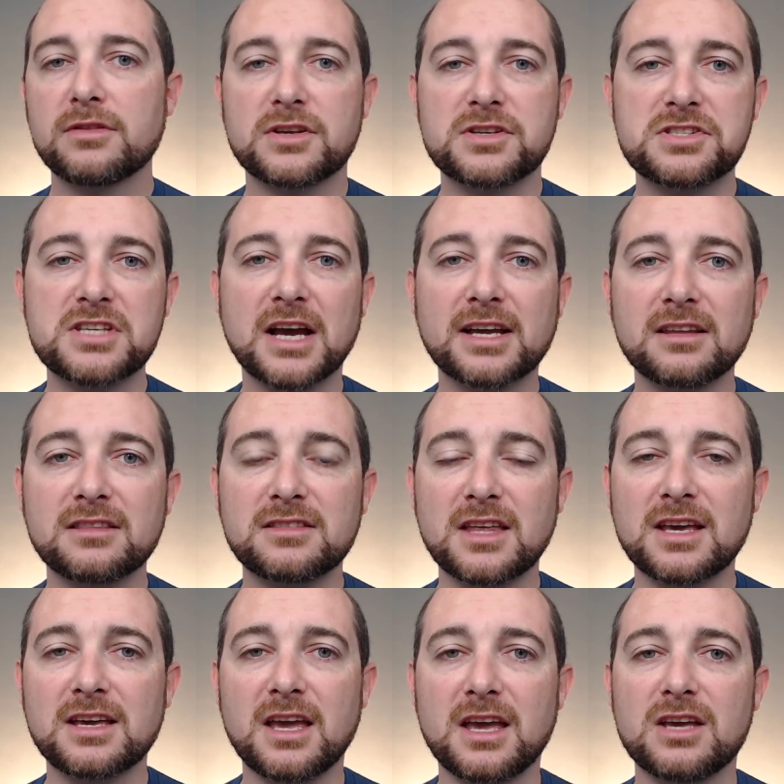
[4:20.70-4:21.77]
The second
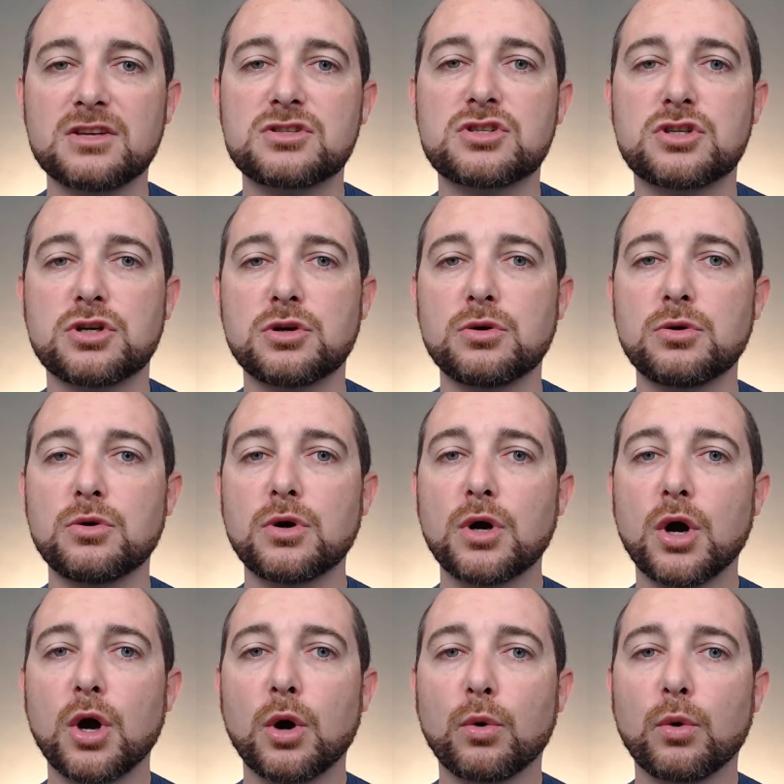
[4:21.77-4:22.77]
thing is to